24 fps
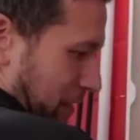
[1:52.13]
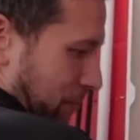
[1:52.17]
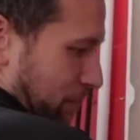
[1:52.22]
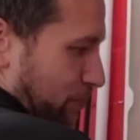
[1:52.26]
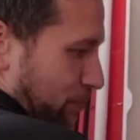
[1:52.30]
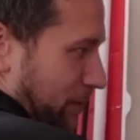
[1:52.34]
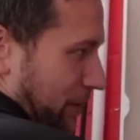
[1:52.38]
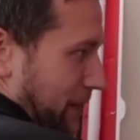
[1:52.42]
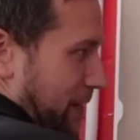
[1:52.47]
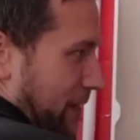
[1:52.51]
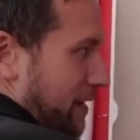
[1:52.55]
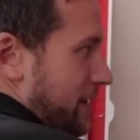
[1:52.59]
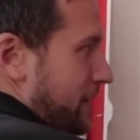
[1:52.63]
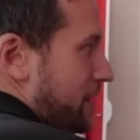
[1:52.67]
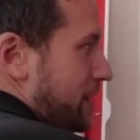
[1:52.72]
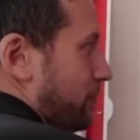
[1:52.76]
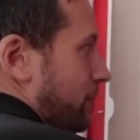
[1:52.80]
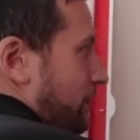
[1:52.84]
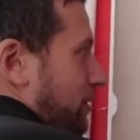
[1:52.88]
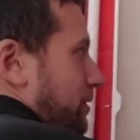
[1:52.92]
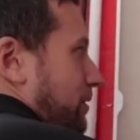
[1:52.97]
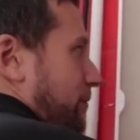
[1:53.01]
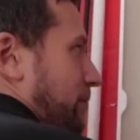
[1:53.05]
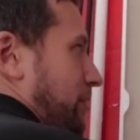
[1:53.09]
a
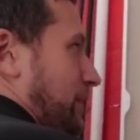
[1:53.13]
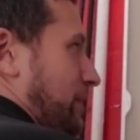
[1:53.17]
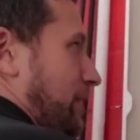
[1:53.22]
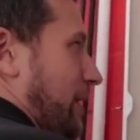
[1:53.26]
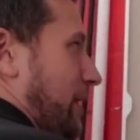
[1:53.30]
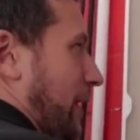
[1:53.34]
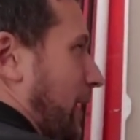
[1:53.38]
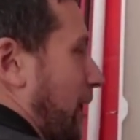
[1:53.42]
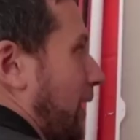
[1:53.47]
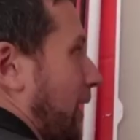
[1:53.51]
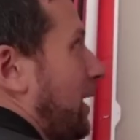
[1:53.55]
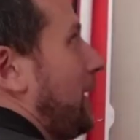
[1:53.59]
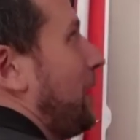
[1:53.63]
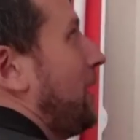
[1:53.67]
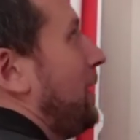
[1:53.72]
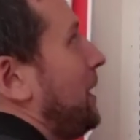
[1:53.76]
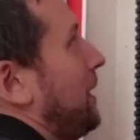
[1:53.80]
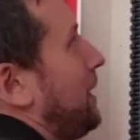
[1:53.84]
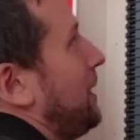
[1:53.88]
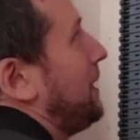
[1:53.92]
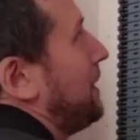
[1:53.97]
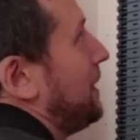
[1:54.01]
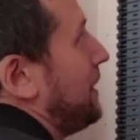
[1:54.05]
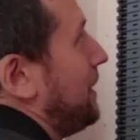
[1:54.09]
behemoth of a thing.
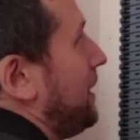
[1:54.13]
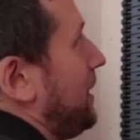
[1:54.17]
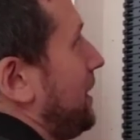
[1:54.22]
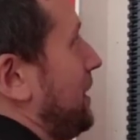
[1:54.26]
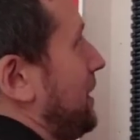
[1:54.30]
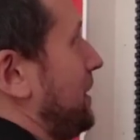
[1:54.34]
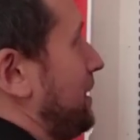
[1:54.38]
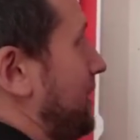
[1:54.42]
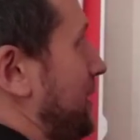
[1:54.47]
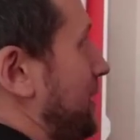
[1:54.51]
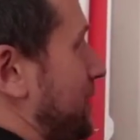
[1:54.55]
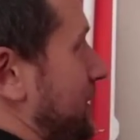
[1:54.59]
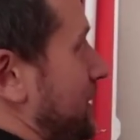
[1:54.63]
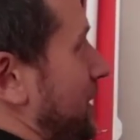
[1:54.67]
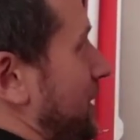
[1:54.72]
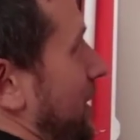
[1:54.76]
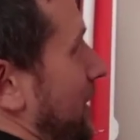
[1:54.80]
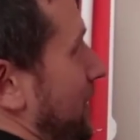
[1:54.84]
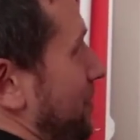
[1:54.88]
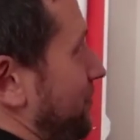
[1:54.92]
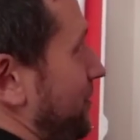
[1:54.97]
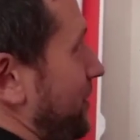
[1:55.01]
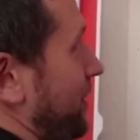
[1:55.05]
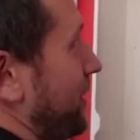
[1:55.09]
It is
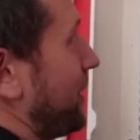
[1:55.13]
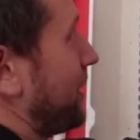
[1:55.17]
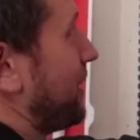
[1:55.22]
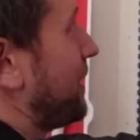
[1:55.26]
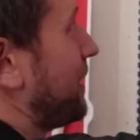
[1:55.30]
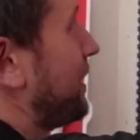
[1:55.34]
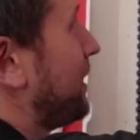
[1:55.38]
heavy,